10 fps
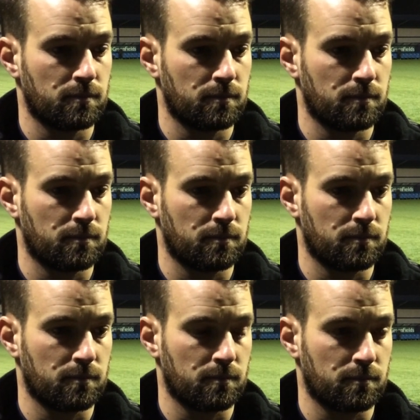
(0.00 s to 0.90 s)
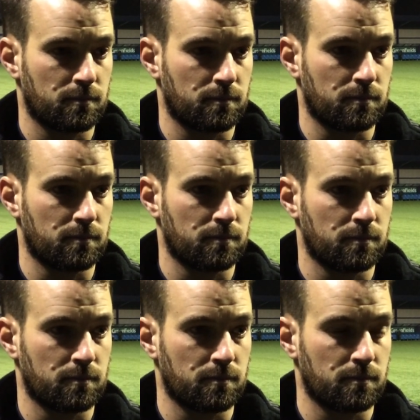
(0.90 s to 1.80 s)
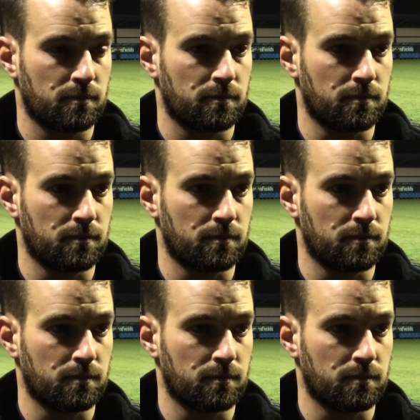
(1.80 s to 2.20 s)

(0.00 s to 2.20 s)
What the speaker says: No words are spoken by the person on screen.